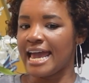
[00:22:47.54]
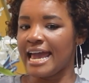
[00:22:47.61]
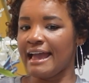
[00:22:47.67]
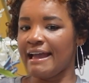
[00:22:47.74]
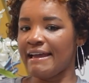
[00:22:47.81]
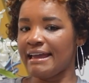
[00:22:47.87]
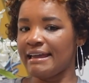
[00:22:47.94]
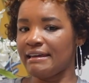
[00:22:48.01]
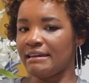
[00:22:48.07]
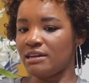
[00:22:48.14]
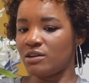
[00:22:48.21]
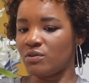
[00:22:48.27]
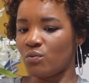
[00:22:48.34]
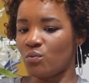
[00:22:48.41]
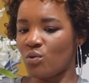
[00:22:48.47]

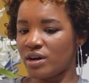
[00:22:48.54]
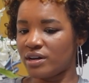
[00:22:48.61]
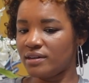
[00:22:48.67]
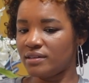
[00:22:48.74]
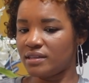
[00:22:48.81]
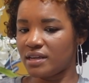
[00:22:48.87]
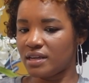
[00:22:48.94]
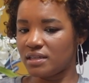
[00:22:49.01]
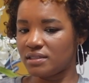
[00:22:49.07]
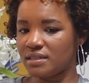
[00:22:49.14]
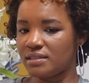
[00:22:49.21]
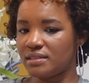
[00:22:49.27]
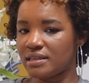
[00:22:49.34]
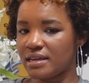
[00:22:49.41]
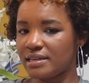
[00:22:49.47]
And one of the things he
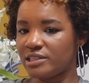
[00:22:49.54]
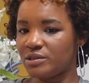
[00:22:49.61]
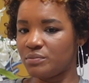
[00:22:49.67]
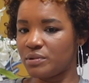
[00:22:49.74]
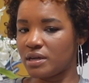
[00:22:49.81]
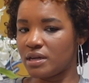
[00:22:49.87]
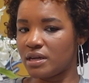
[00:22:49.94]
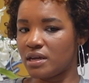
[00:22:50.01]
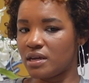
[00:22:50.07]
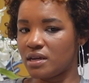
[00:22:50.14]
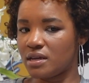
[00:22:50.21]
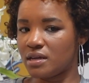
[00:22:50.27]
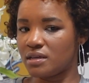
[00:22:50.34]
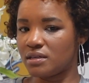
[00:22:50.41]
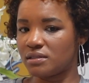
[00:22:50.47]
said to me
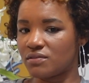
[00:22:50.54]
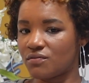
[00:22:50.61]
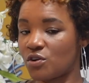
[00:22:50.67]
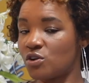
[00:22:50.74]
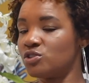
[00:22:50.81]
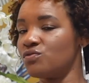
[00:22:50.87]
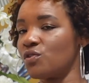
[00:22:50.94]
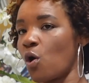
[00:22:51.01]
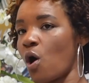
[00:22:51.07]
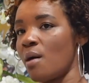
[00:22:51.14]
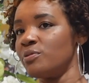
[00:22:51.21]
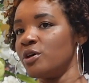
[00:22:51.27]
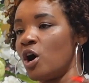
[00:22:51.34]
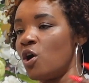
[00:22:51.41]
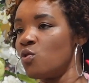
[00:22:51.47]
is, first of all,
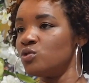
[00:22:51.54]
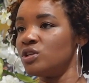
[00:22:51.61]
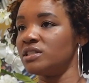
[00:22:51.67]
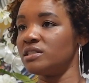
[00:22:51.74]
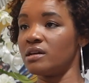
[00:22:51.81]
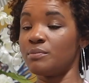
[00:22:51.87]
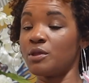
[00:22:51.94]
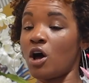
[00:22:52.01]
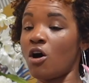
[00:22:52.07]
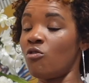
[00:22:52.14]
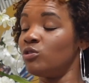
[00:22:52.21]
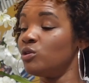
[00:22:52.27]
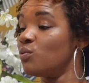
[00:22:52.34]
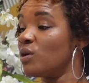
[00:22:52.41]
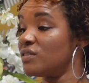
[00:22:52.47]
I'm the oldest and I'm the
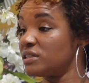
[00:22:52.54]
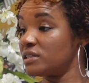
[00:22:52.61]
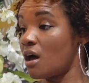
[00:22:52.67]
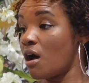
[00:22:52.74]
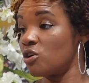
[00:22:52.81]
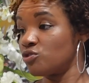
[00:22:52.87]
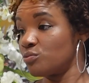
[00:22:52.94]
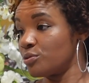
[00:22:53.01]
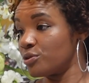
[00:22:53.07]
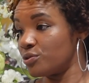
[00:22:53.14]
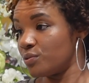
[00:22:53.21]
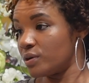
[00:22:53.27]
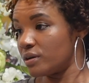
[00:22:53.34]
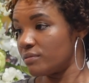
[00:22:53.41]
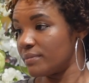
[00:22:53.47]
only one that's an
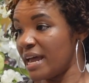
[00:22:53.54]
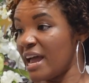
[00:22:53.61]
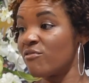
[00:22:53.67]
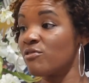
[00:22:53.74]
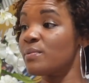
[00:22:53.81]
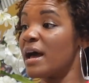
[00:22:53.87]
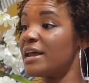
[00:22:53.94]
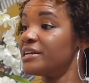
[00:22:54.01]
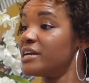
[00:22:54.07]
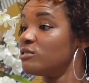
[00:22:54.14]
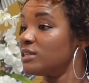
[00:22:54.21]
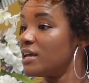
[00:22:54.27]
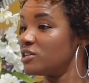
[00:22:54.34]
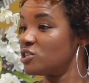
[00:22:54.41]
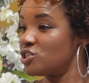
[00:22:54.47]
entrepreneur. Everybody
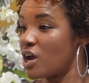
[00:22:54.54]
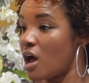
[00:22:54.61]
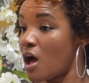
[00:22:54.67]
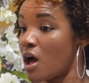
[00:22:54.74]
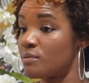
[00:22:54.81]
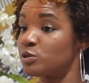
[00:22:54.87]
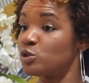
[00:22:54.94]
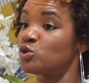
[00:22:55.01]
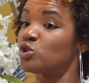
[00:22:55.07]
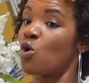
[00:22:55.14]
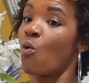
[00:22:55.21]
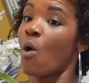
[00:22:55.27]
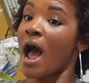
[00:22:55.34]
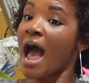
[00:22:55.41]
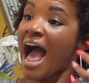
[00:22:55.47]
else has jobs.
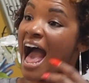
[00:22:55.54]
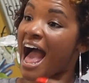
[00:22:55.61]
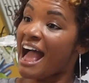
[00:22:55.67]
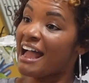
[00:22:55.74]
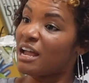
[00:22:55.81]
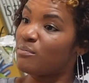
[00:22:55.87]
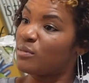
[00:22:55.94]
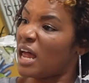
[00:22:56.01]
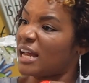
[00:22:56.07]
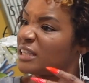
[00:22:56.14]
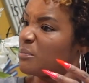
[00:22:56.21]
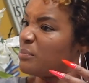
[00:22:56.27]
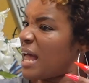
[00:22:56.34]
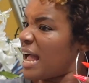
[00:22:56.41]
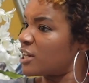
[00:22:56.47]
So I am like
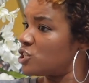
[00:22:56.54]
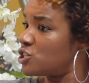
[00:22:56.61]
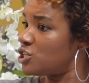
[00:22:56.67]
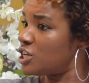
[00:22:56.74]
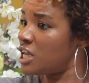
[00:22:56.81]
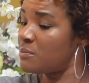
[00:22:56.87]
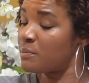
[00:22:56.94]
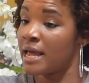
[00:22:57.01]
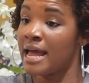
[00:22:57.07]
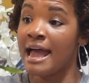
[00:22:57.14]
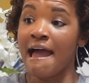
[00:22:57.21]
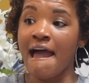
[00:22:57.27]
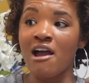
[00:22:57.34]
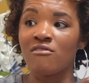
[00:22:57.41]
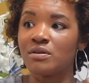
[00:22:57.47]
the black sheep.
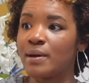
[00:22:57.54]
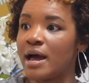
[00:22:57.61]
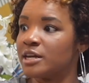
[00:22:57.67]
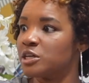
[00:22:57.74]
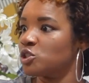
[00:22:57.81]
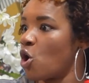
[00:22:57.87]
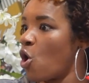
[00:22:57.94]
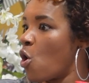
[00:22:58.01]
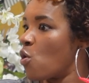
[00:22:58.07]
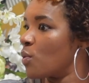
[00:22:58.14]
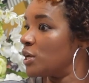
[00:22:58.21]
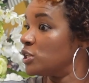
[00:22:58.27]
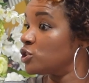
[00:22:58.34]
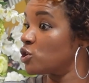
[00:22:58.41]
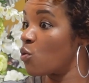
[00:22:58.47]
Everybody's
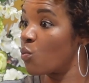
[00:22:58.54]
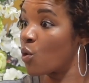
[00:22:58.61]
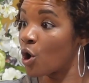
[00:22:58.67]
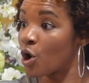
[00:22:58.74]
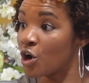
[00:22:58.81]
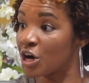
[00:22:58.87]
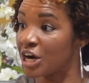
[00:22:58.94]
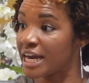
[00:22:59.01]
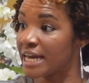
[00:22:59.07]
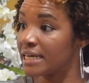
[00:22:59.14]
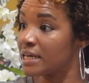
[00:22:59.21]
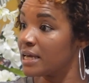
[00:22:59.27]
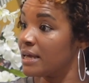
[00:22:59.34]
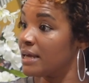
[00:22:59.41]
always so worried.